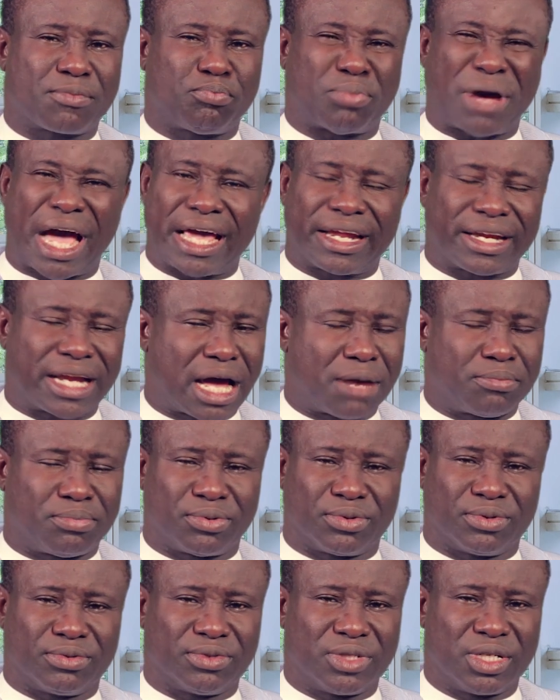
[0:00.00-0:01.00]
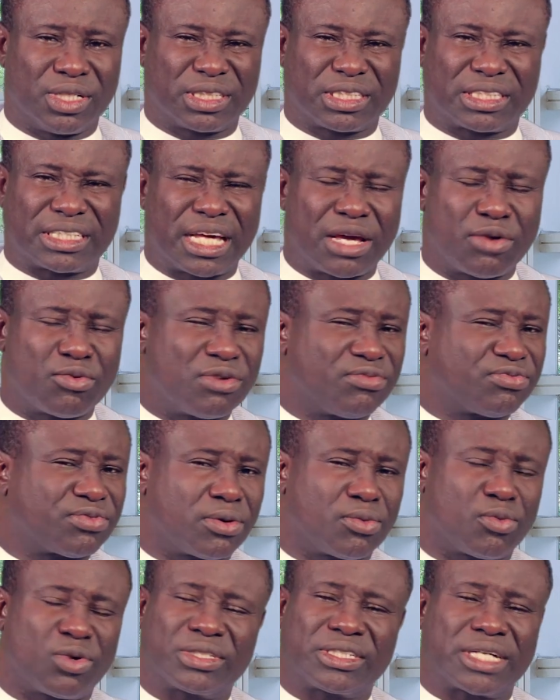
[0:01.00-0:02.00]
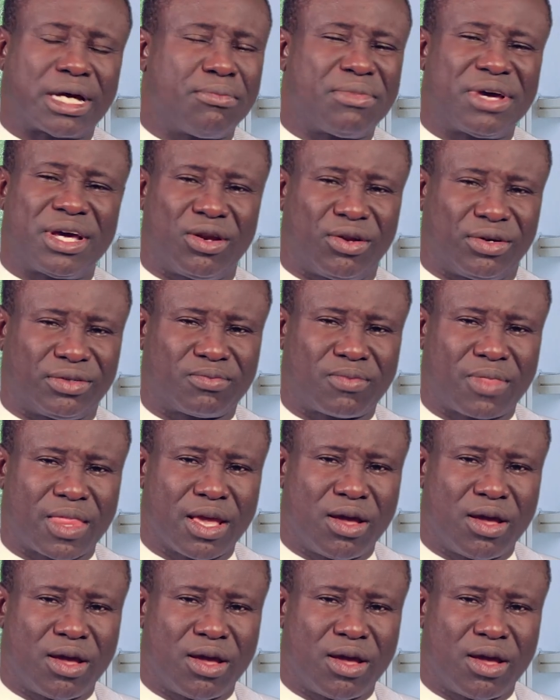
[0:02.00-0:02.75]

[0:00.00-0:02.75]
pineapple. Stay away from watermelon.